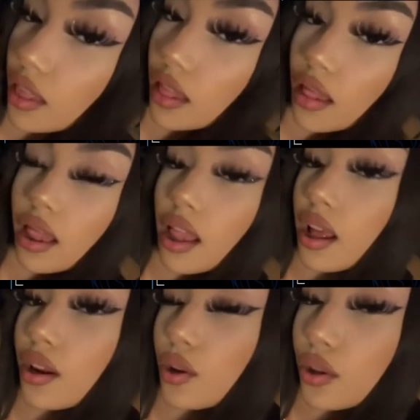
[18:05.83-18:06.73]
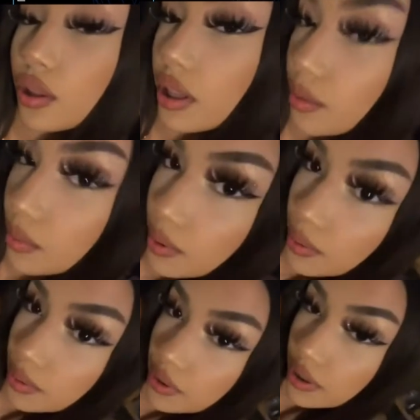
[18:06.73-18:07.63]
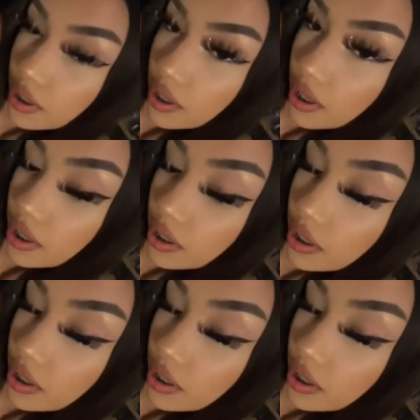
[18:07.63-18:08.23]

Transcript: hill I'm willing to die on. Protecting young men